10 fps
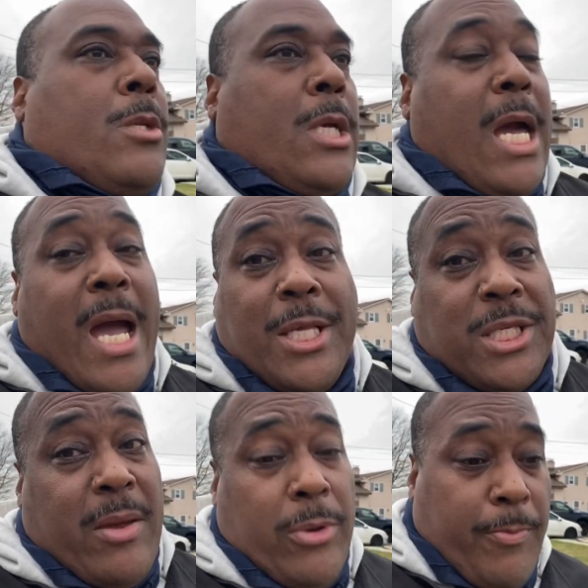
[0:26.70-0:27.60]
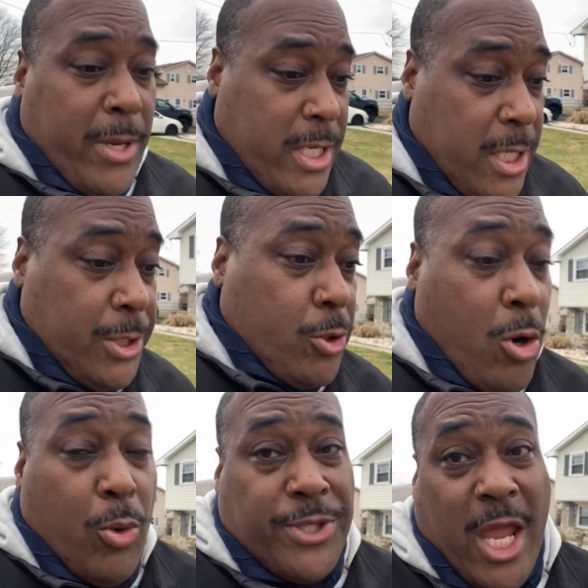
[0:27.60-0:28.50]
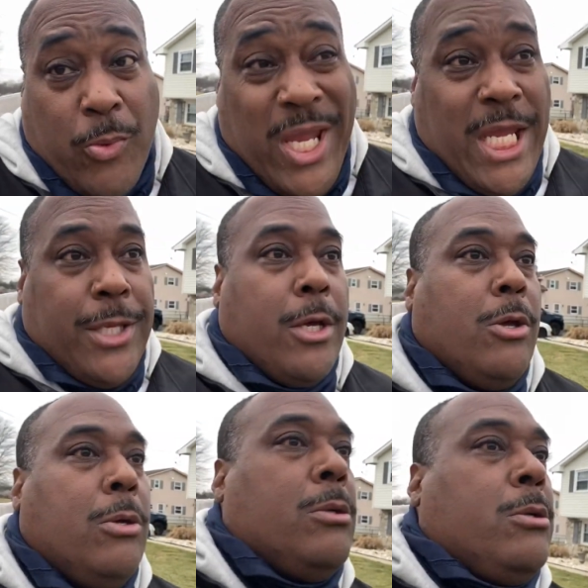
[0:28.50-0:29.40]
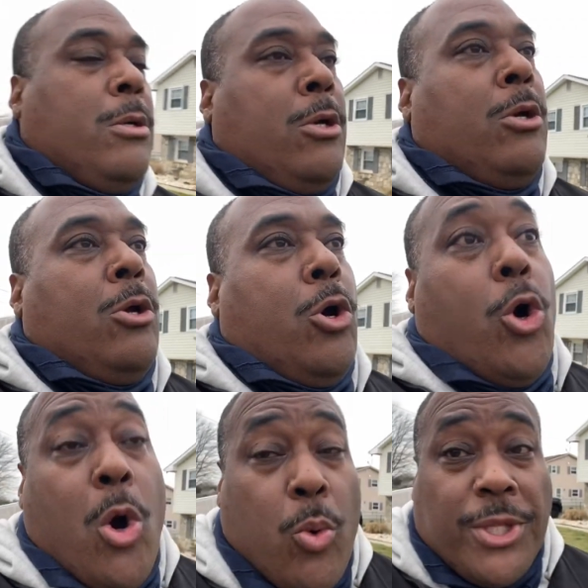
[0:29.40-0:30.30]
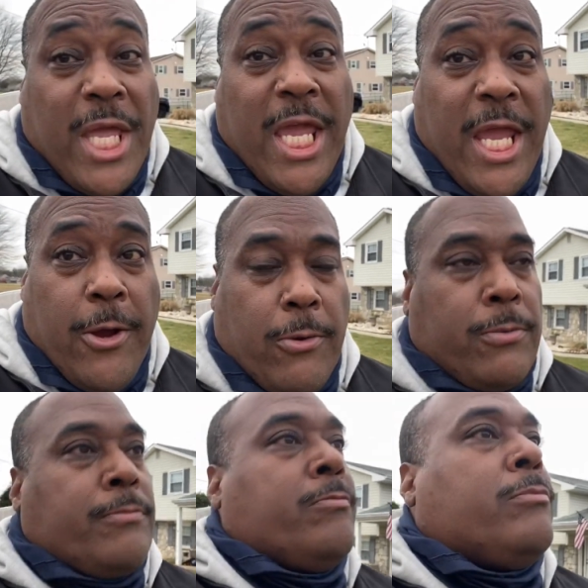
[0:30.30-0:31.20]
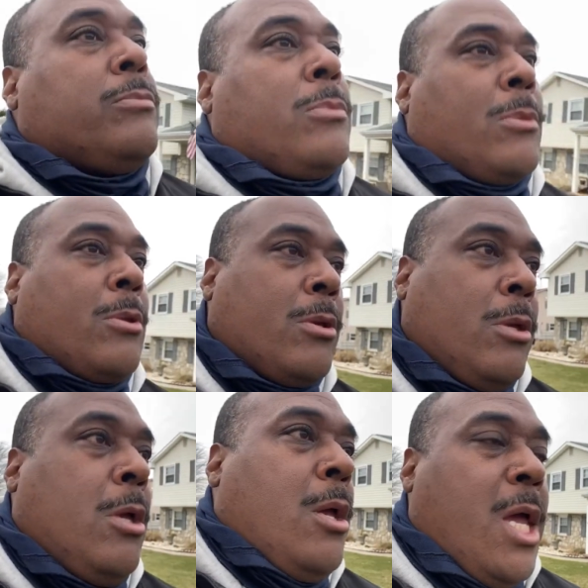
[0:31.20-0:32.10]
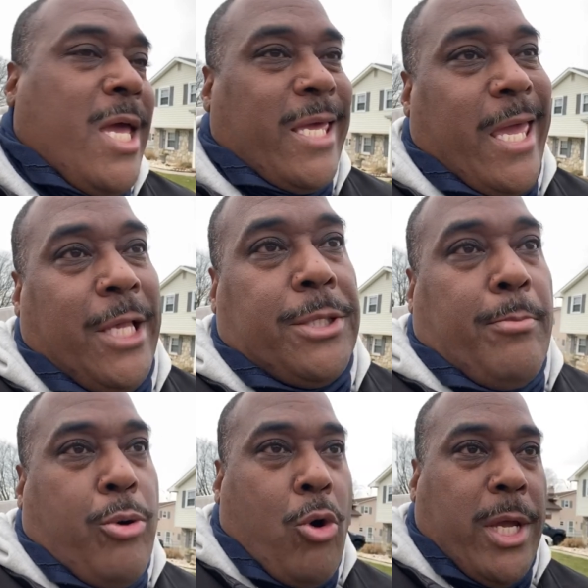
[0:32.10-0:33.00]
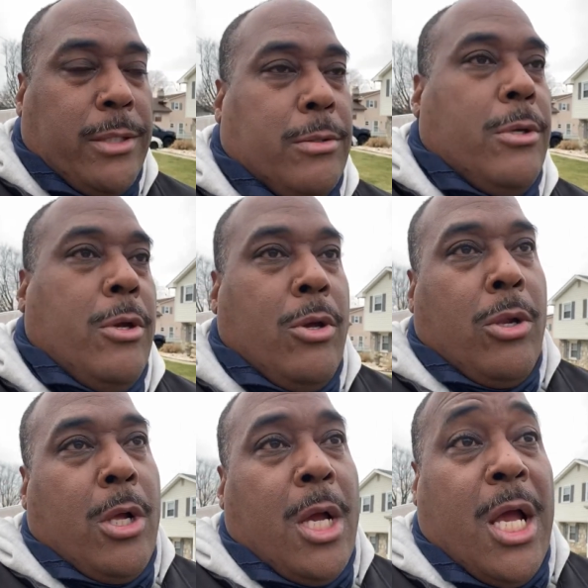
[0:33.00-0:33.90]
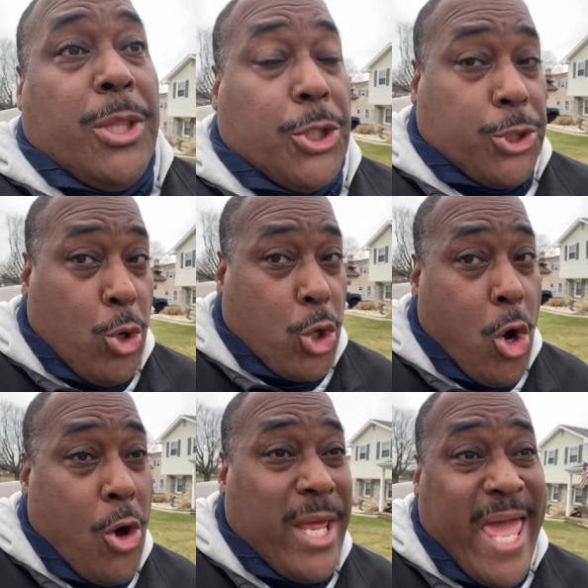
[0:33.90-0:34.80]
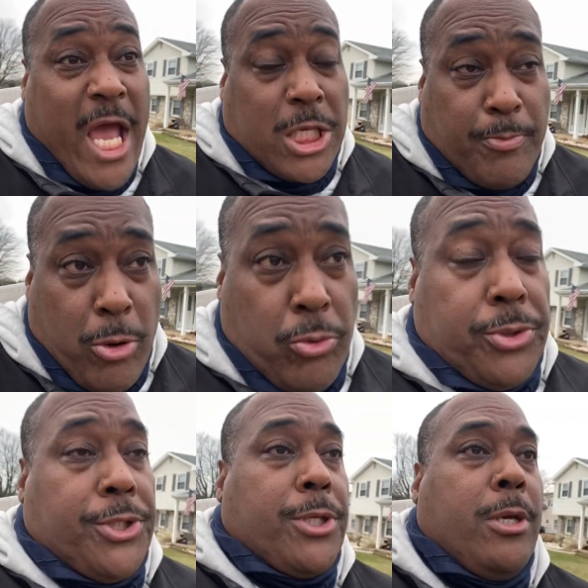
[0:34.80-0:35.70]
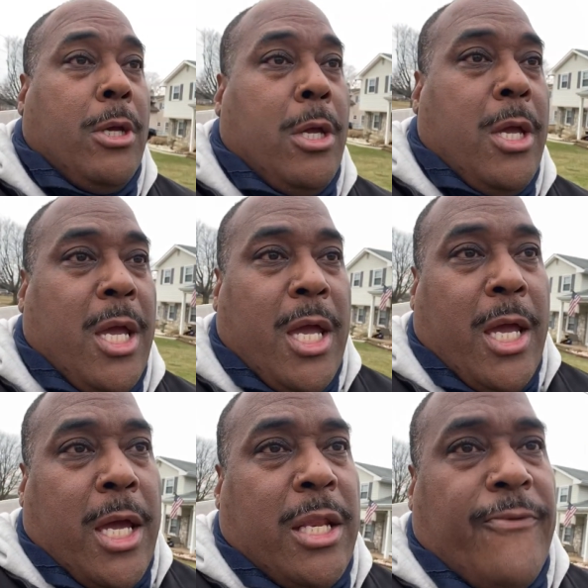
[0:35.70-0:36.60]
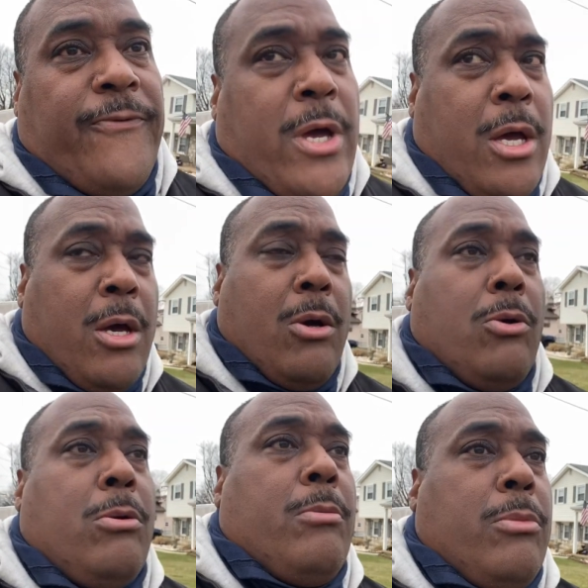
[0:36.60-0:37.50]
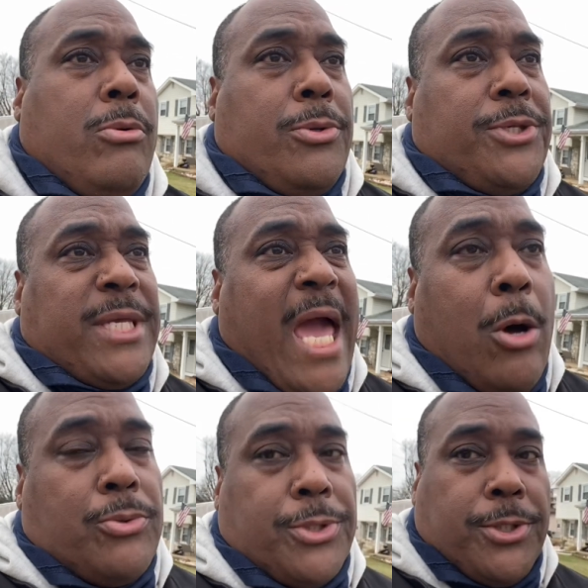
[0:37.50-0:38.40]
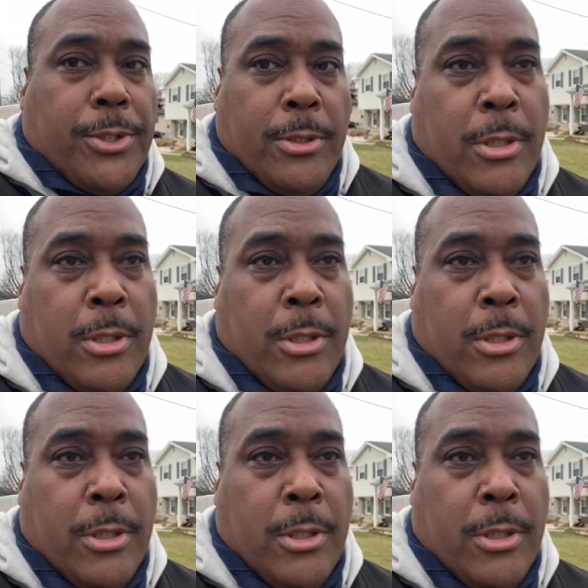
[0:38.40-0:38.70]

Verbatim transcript: Guys giving opinions on what they read or what they hear. Case in point, the so-called experts, NFL scouts,